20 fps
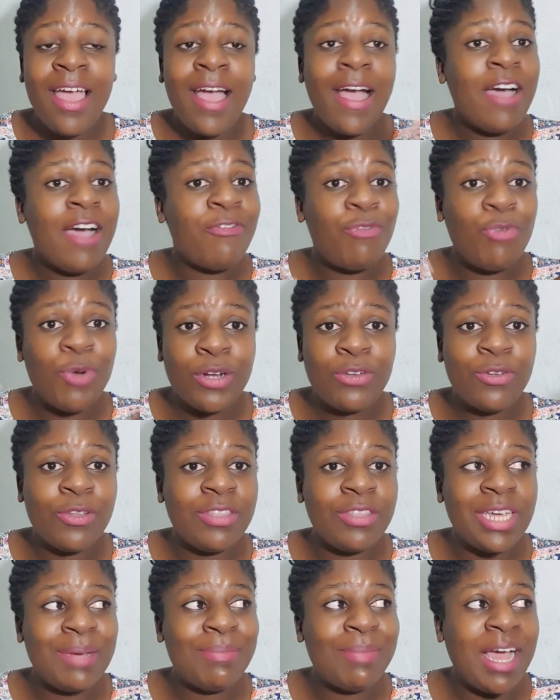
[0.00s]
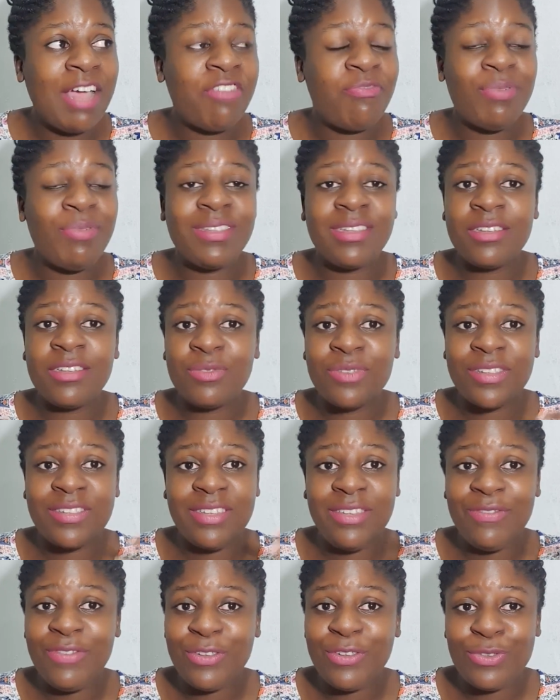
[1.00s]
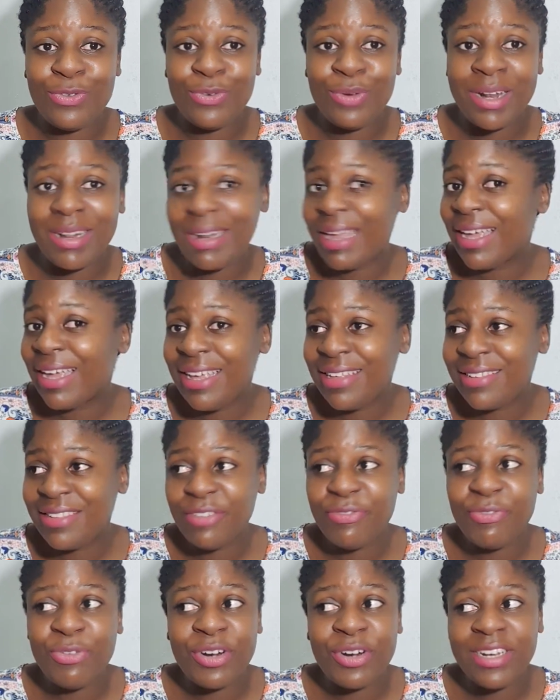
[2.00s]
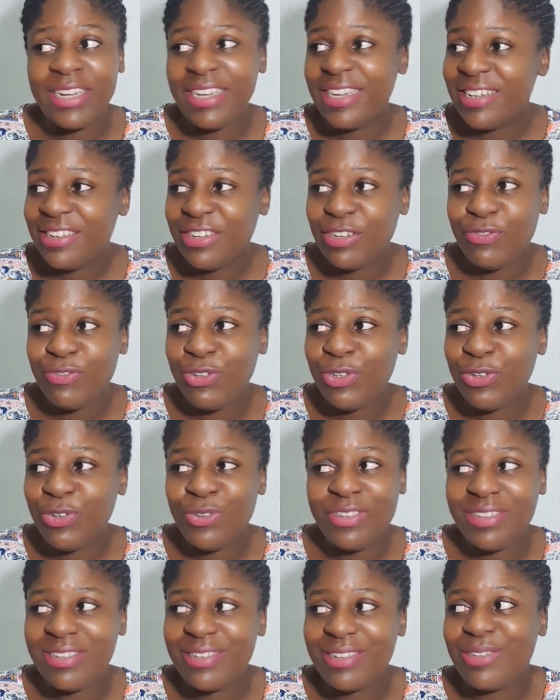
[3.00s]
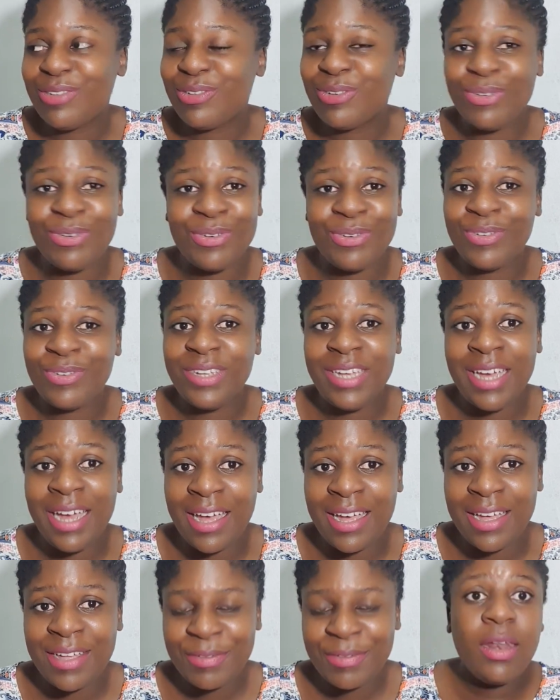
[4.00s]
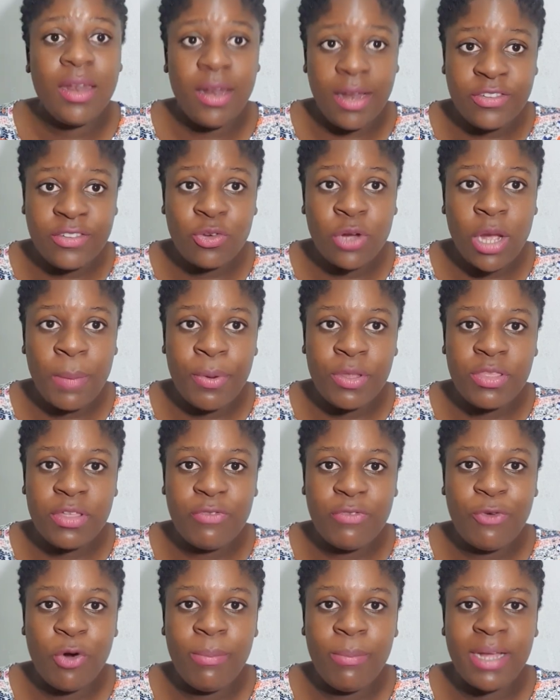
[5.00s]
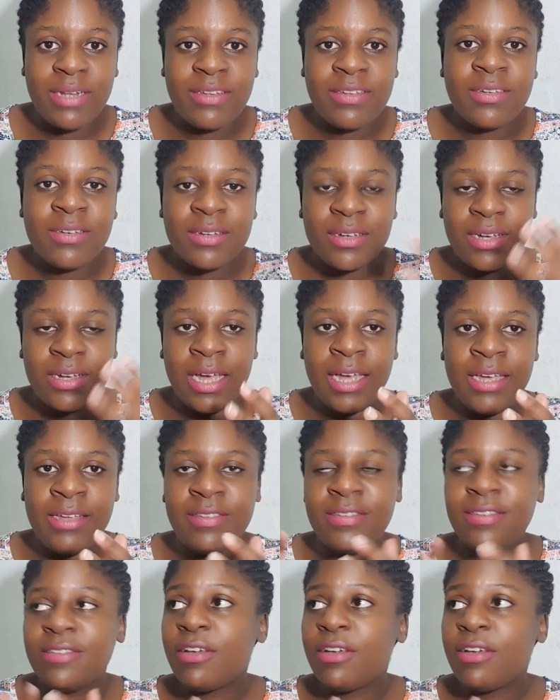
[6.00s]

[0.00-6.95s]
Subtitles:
I've worked on them. I've presented those CVs to clients. They've gotten interviews. So yeah. Let's talk about the format. Guys,